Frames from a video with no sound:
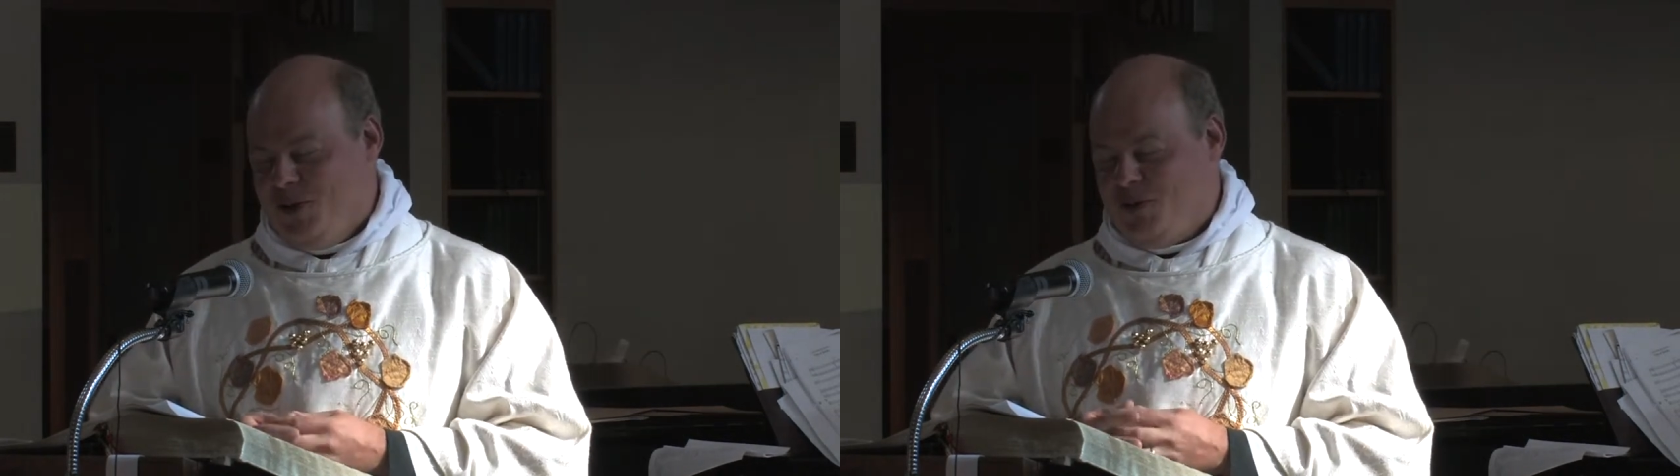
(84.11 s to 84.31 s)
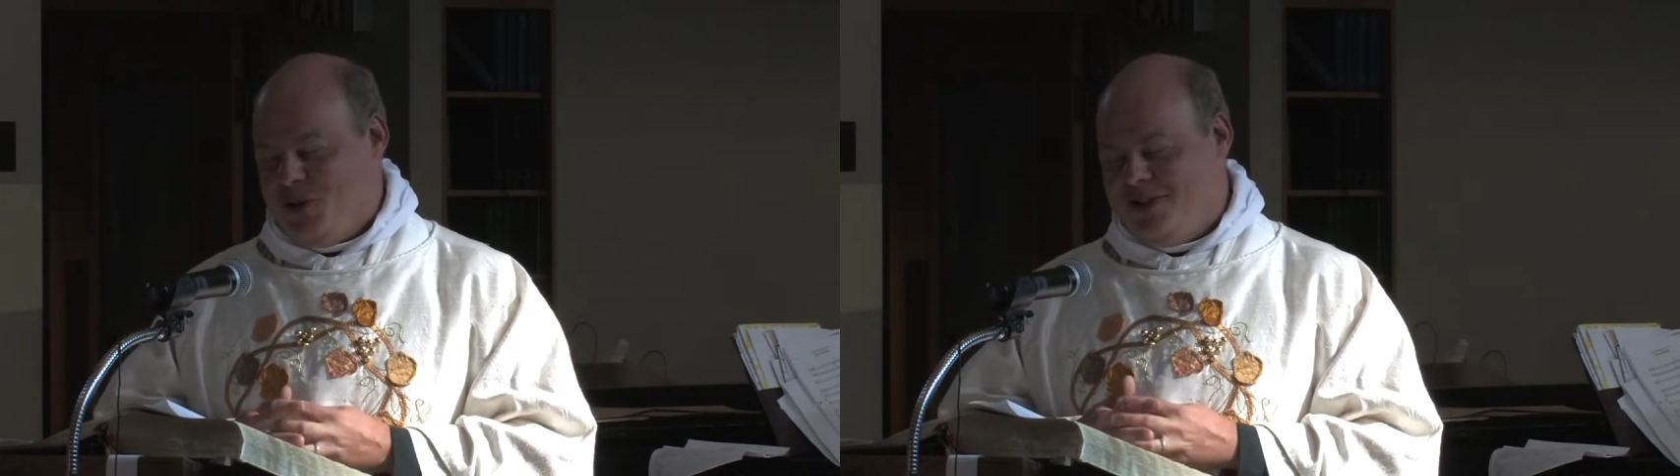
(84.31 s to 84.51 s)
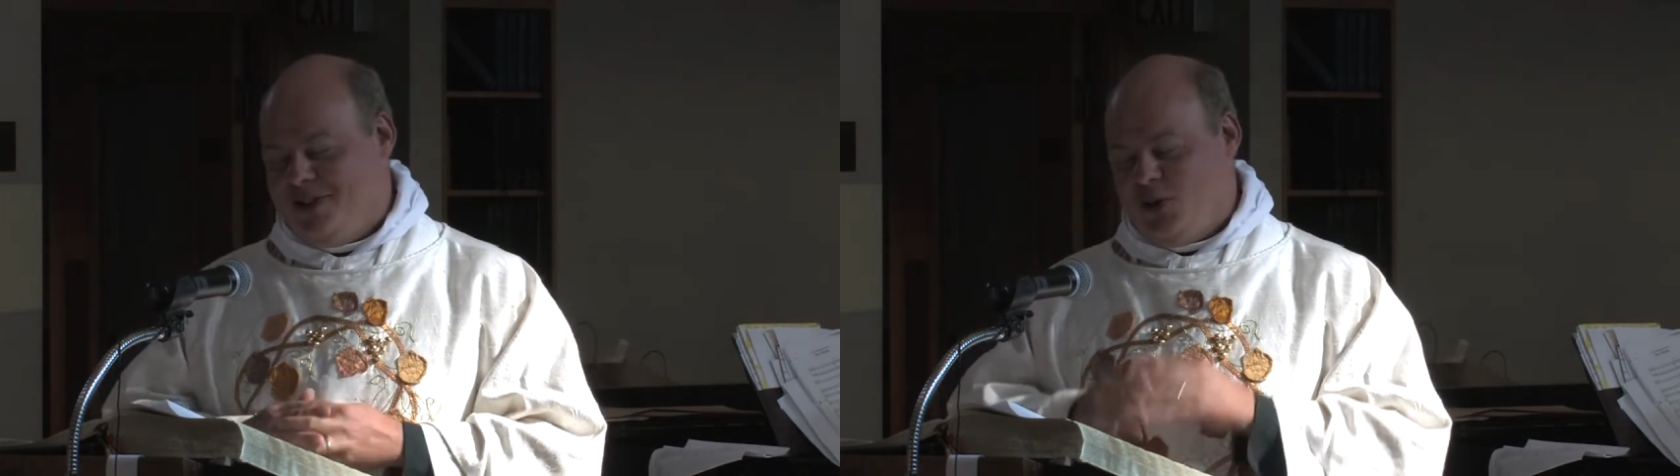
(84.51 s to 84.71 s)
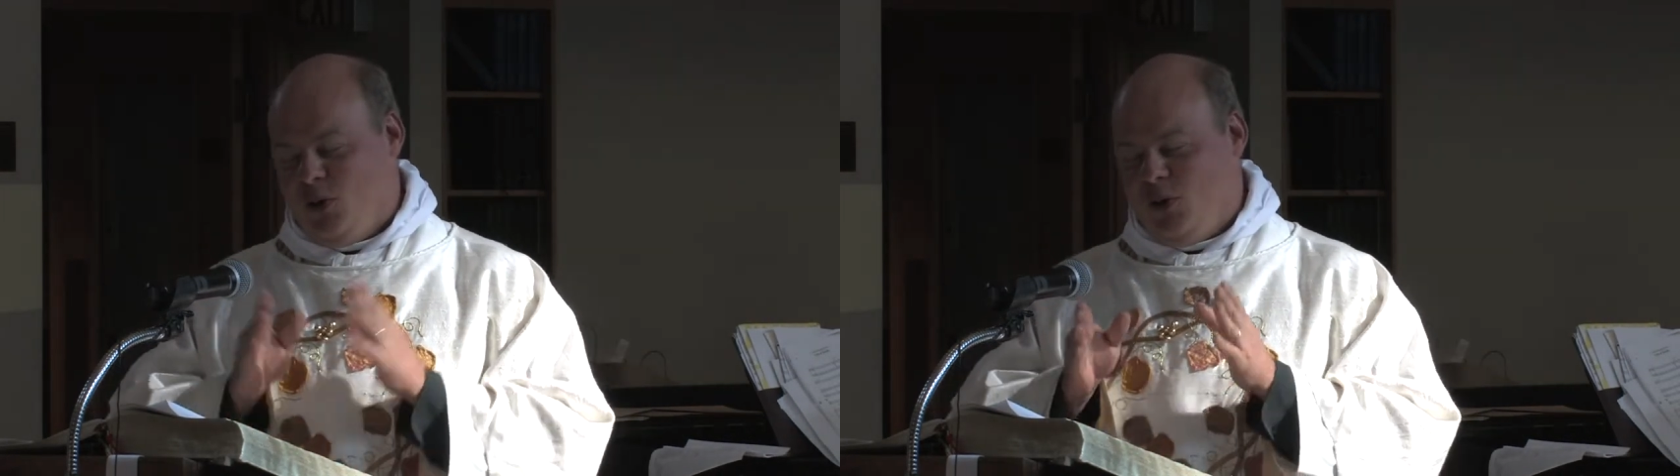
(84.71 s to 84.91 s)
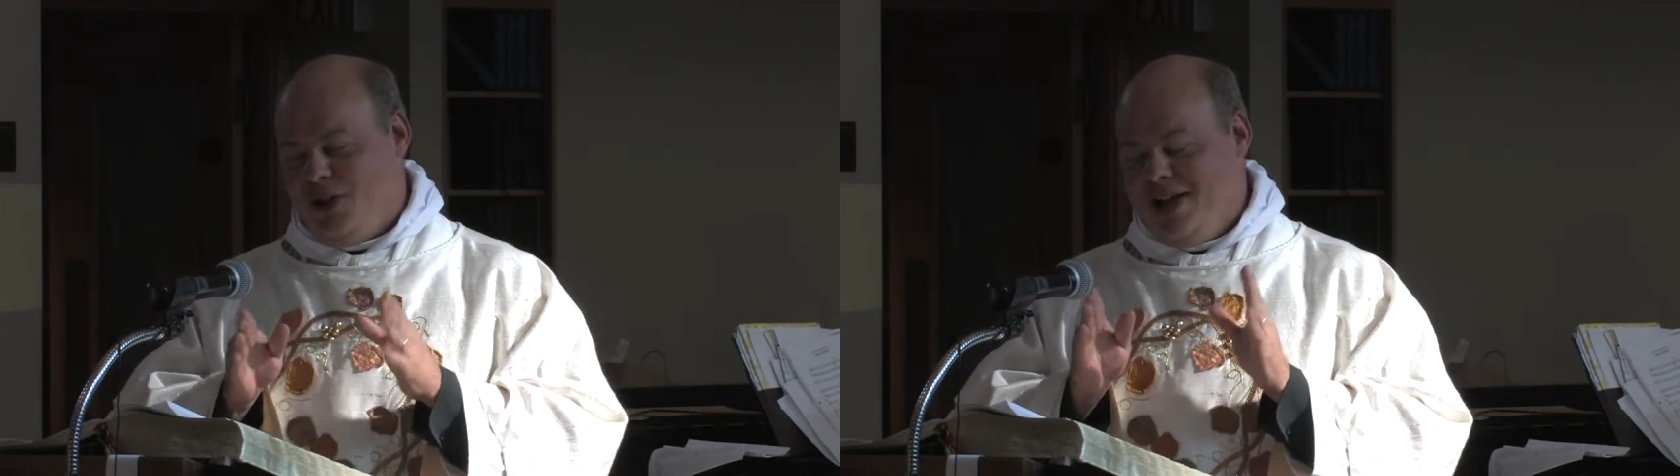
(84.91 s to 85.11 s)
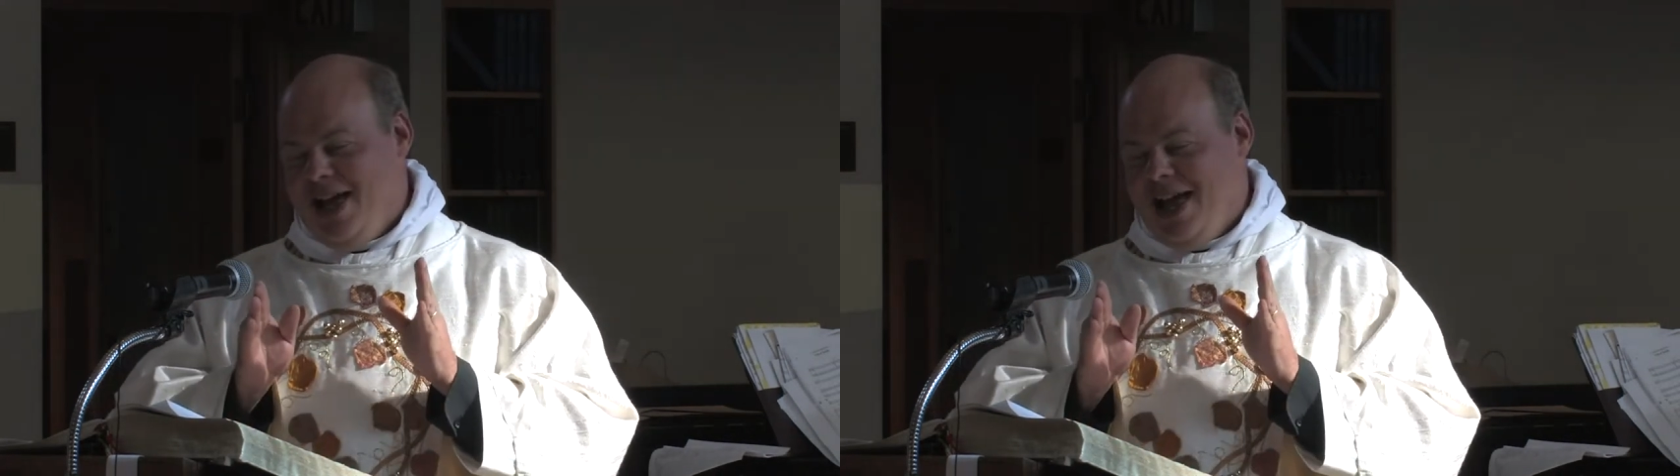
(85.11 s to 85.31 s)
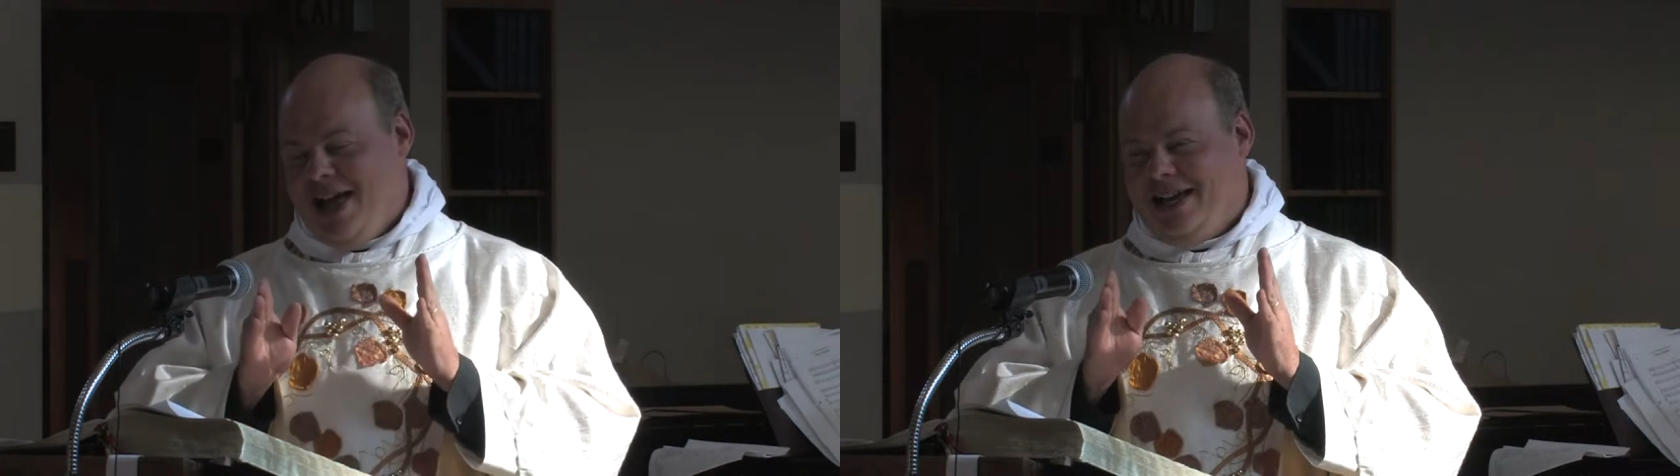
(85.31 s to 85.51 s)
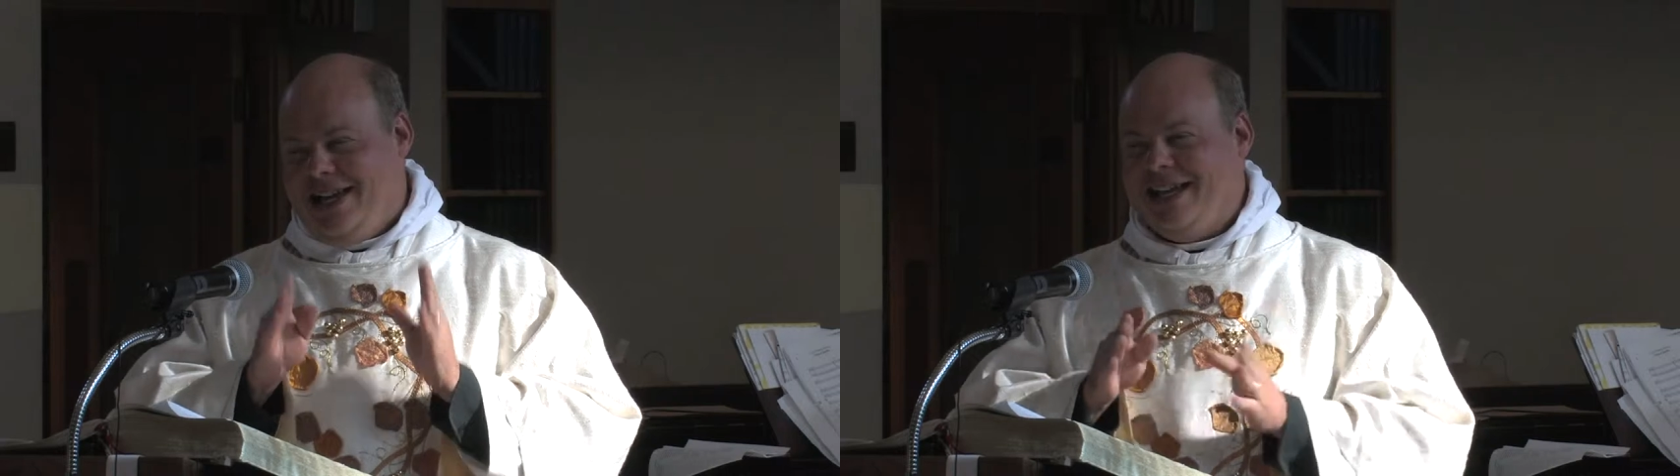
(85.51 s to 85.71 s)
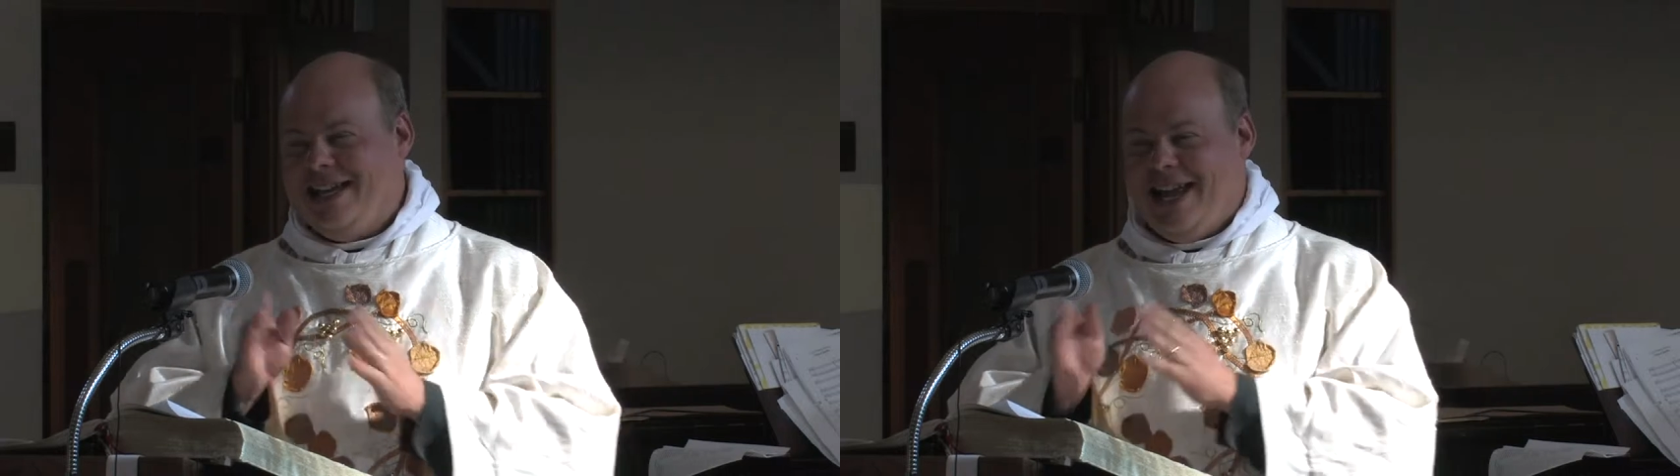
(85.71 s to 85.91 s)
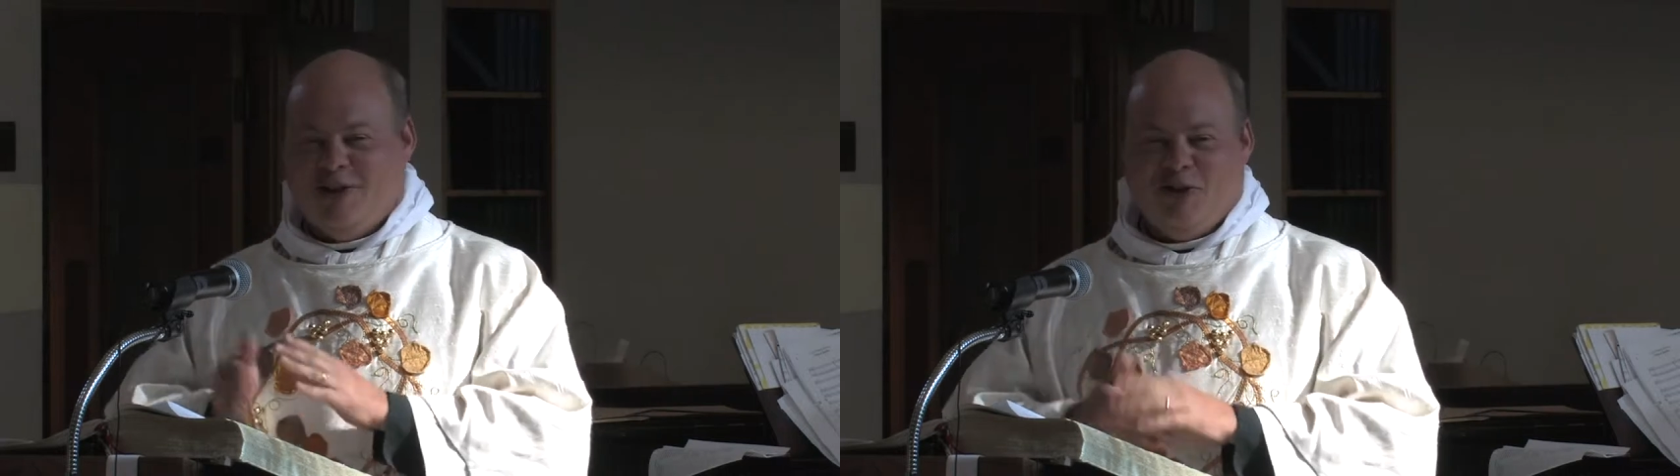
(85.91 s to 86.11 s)
which was to Google uh,
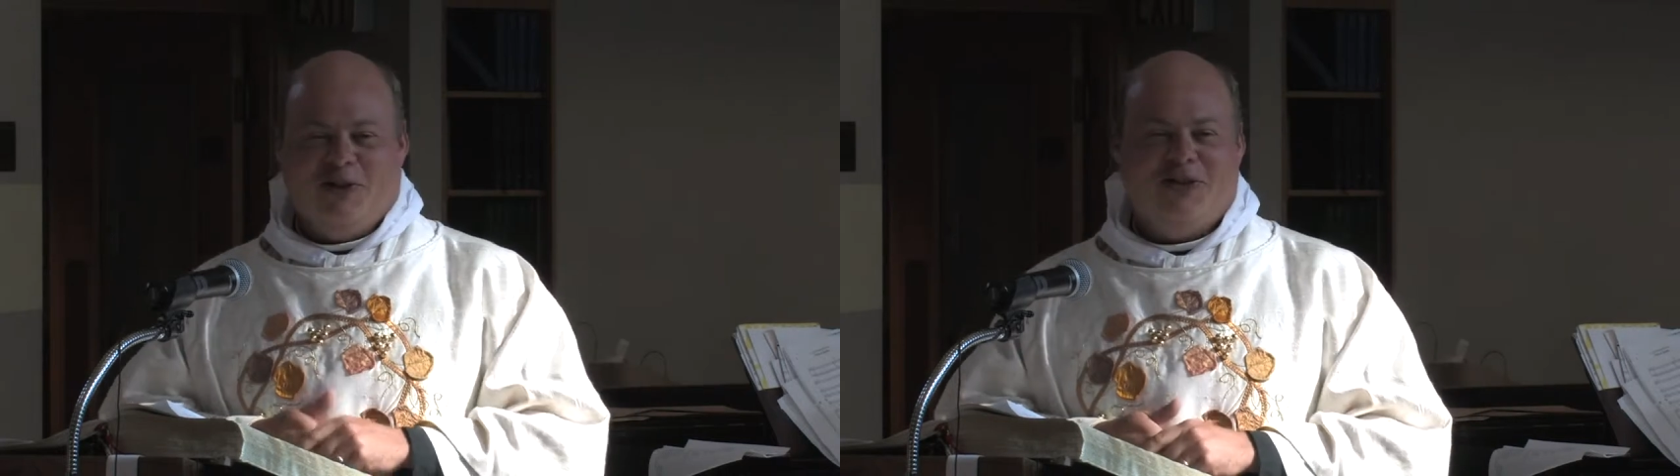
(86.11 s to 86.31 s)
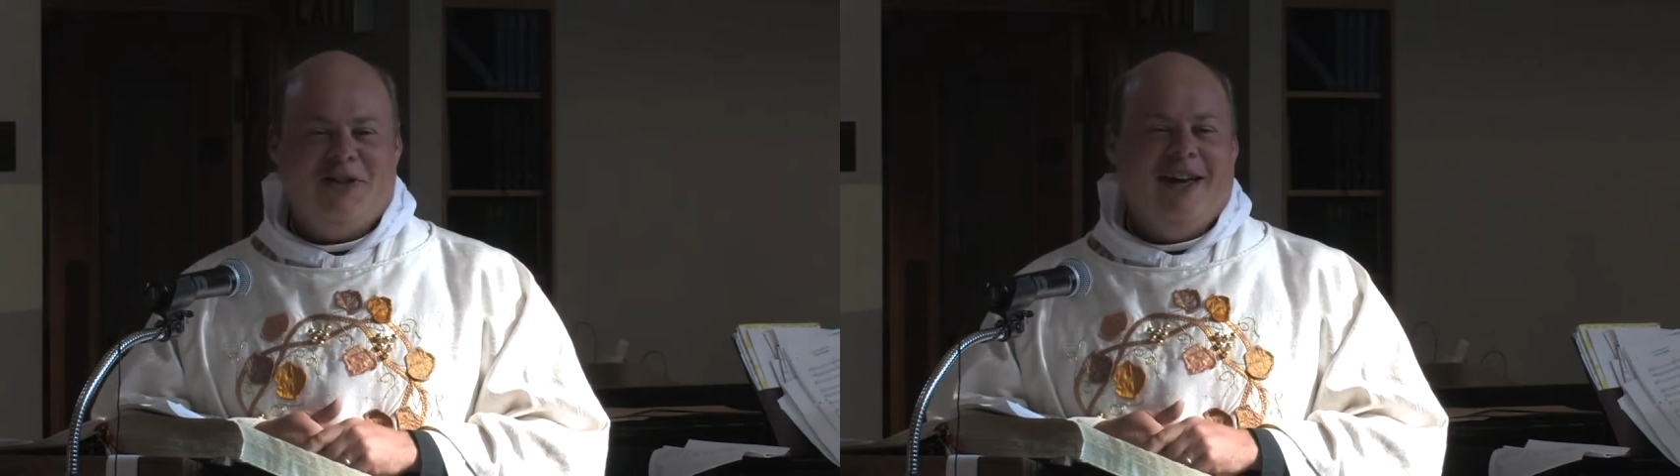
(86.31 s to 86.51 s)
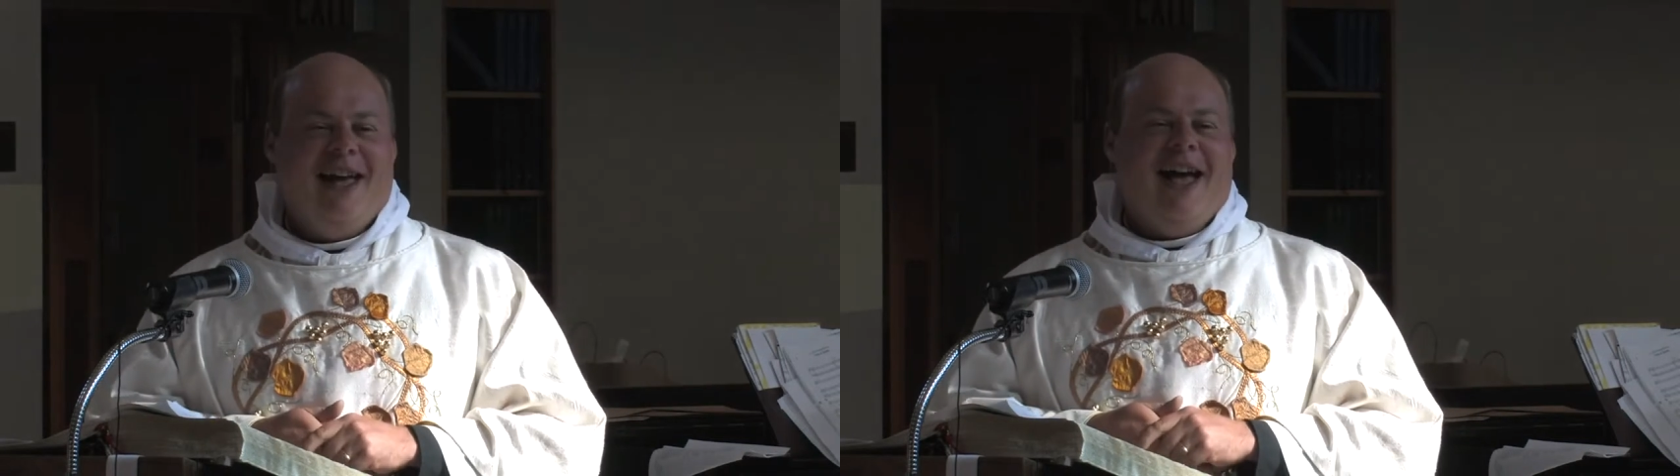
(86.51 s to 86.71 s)
kitten angels.